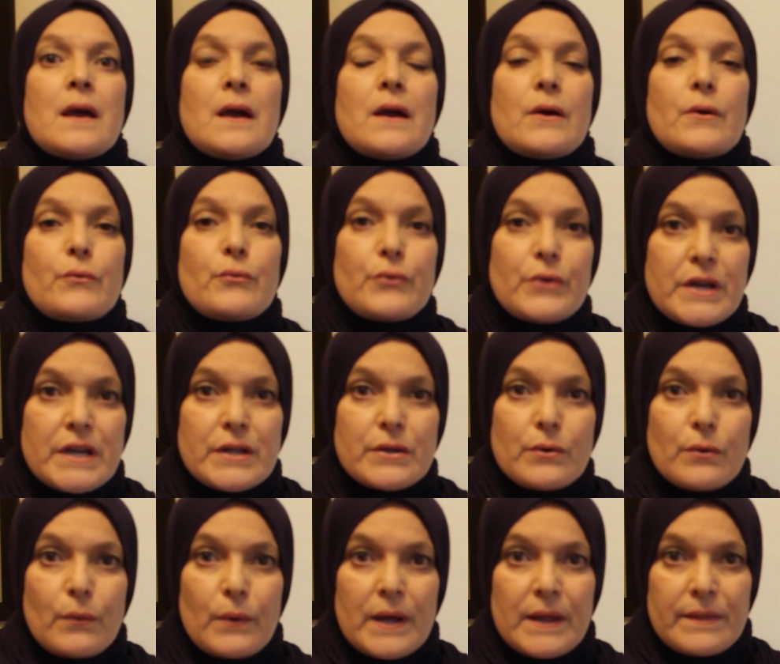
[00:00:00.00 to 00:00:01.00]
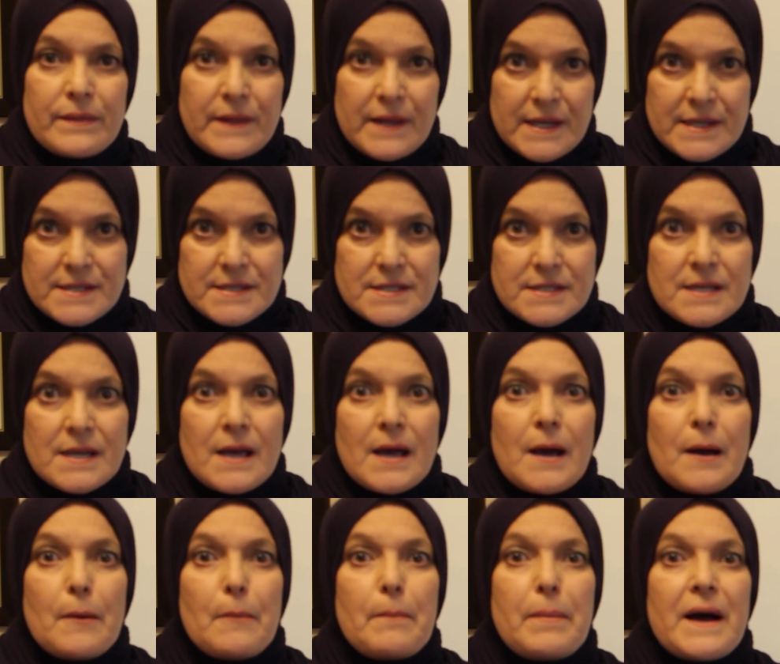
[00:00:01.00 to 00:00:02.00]
redoing this
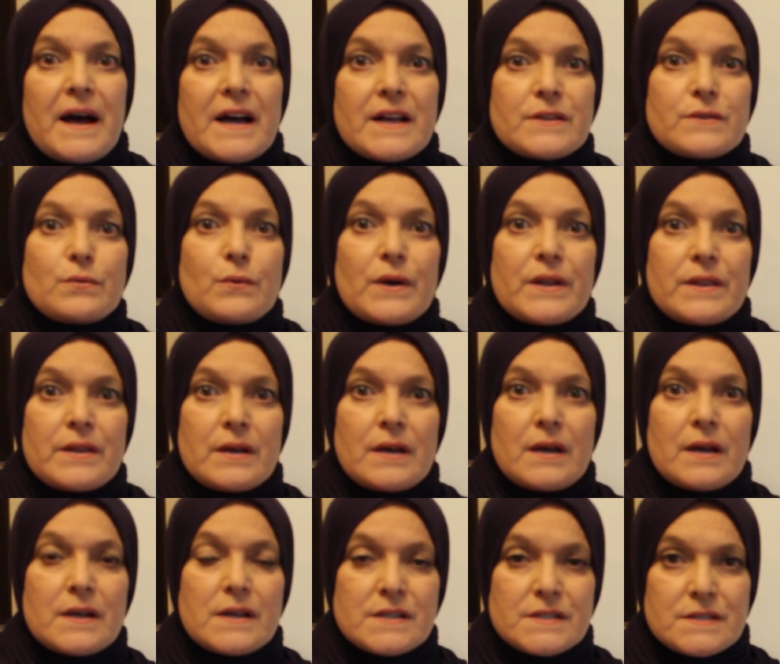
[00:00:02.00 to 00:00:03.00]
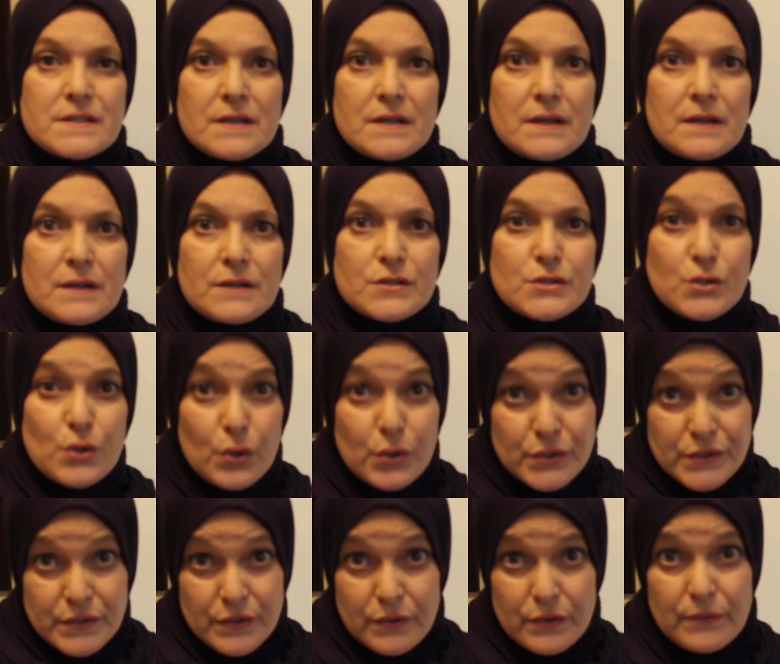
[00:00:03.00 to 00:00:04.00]
but with a
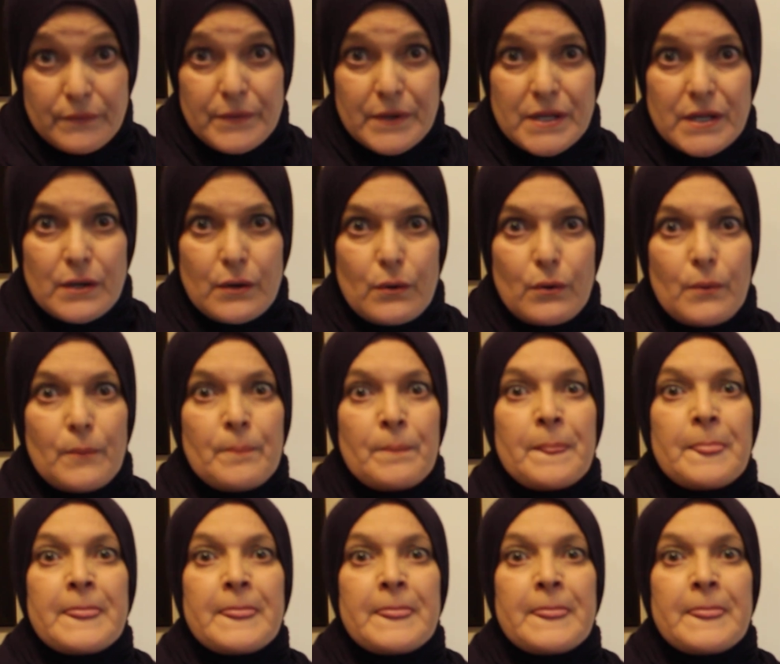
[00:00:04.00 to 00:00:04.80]
shorter video.